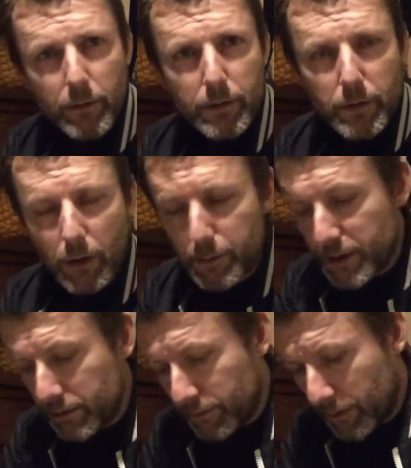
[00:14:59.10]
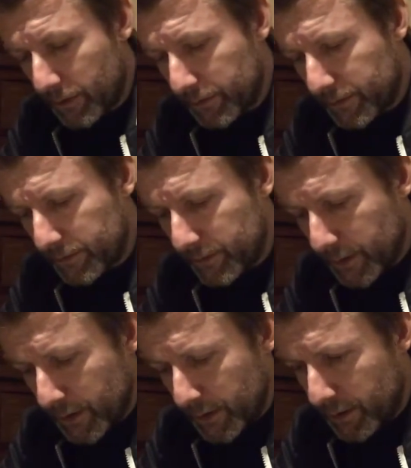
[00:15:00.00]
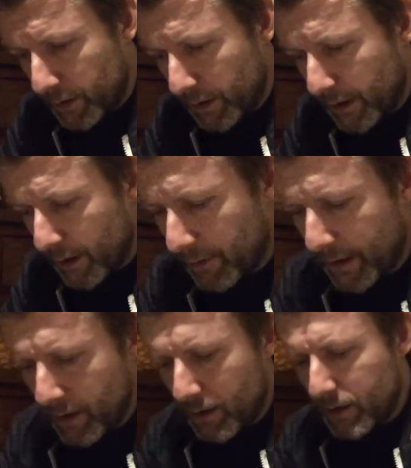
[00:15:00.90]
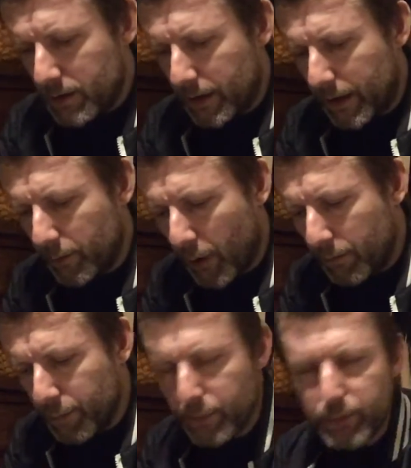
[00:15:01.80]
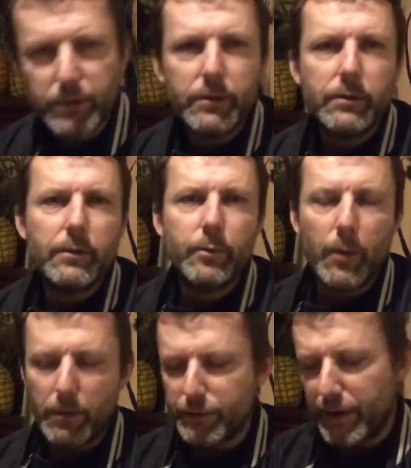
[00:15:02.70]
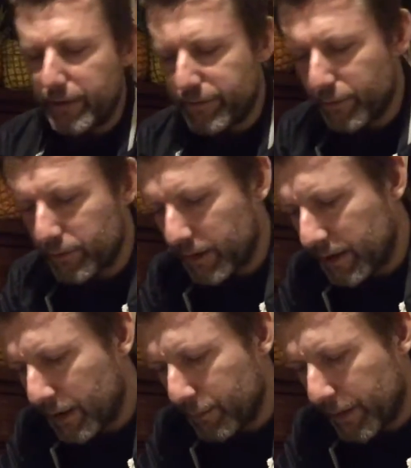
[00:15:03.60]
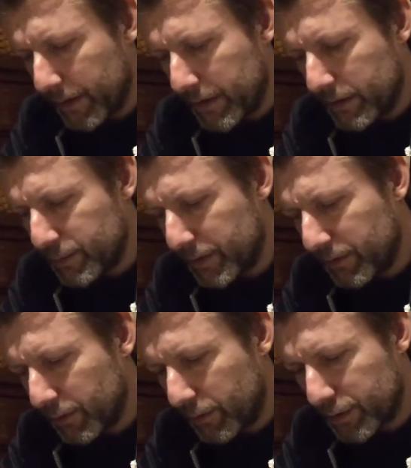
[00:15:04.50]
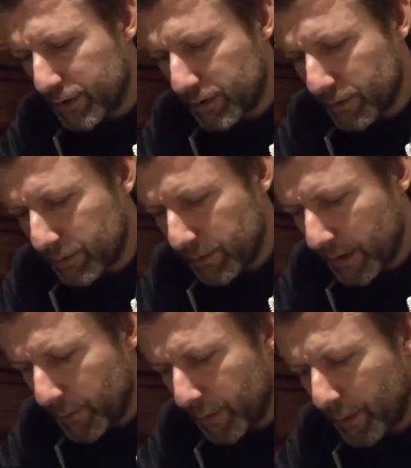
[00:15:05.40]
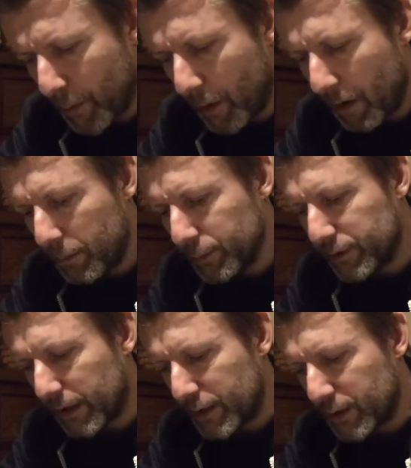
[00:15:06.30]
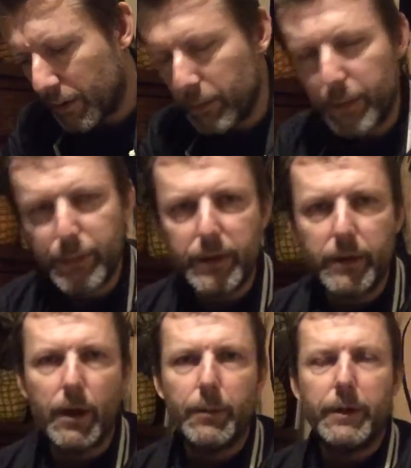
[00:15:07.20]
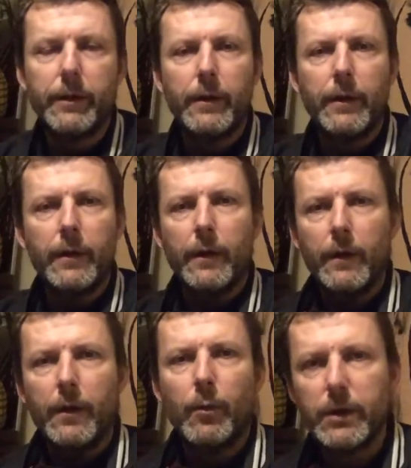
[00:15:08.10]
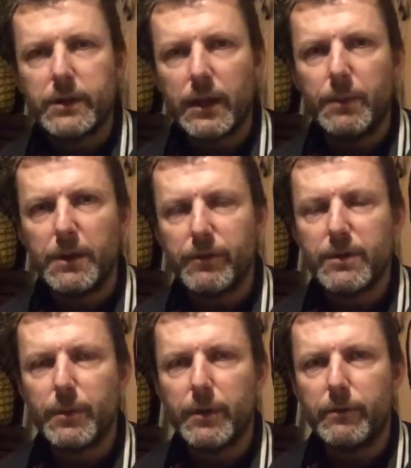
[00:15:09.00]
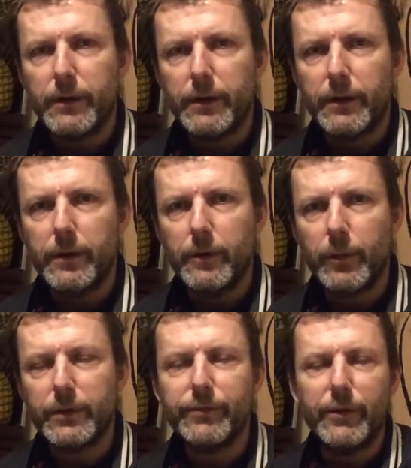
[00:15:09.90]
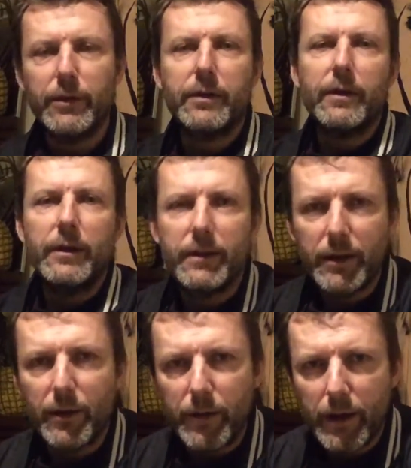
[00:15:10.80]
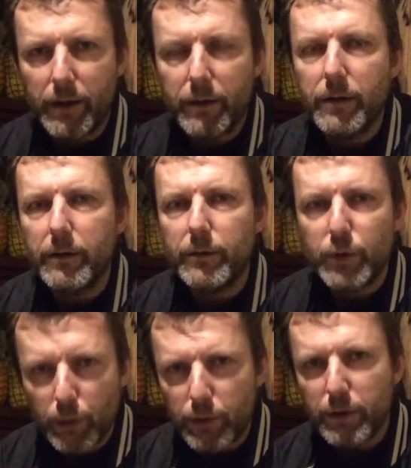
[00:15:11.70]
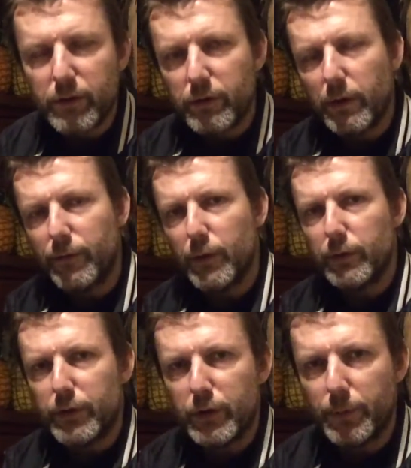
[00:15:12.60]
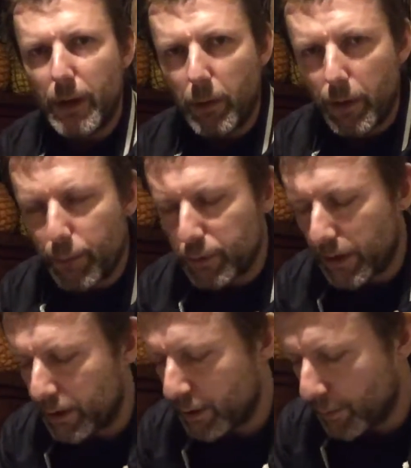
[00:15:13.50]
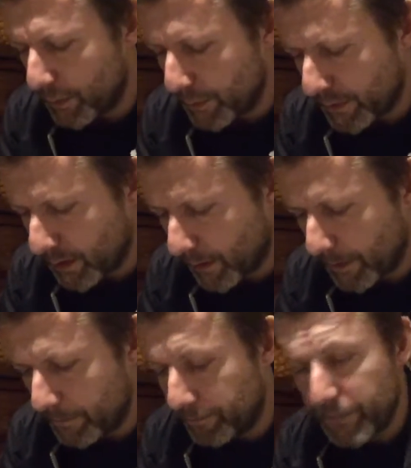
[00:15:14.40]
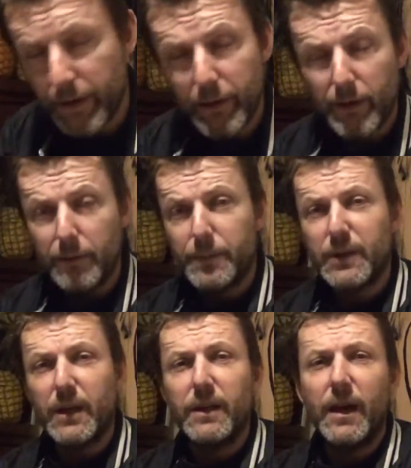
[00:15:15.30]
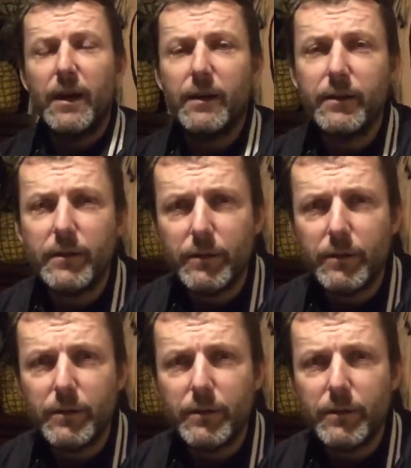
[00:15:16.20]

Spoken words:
What time is it? Right. You're going to away early today. Wombles. What a crowdfunding campaign has been launched to put up a Wombles statue on Wimbledon Common. What, you're telling me there isn't one already? What the fuck? I didn't know that. Surely, of course, there should be a Wombles statue in Wimbledon Common. But saying that,